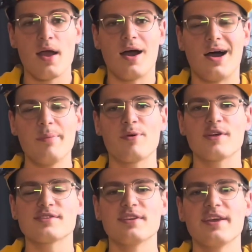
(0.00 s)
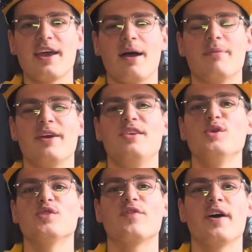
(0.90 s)
I personally am a
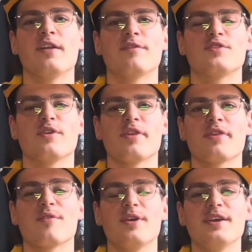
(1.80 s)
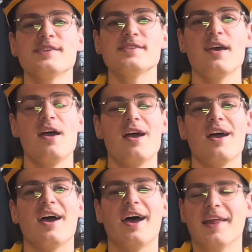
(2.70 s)
huge fan of Jordan 3s,
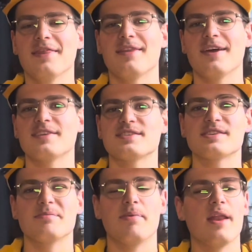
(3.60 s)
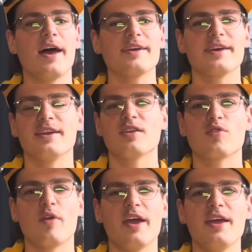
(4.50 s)
and that black and
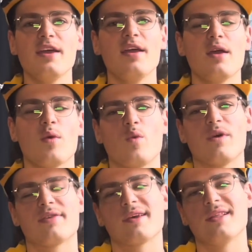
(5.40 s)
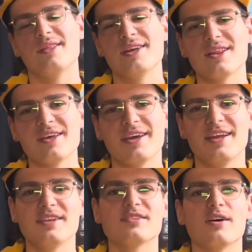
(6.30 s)
gray with a little
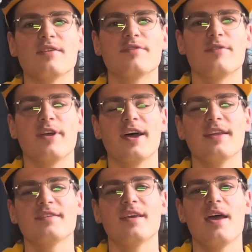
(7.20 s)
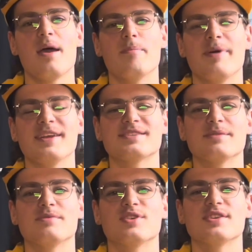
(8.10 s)
hint of red makes
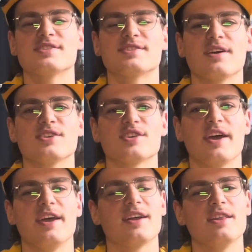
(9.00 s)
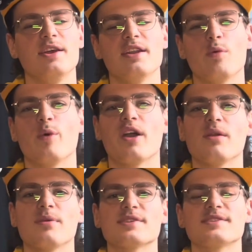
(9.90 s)
them just such a clean and
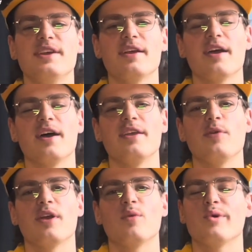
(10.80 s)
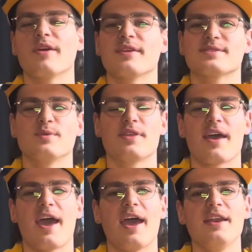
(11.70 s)
wearable sneaker. You can wear this with
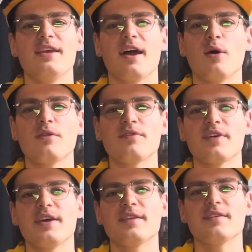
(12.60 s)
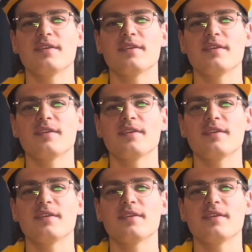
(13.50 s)
any outfit.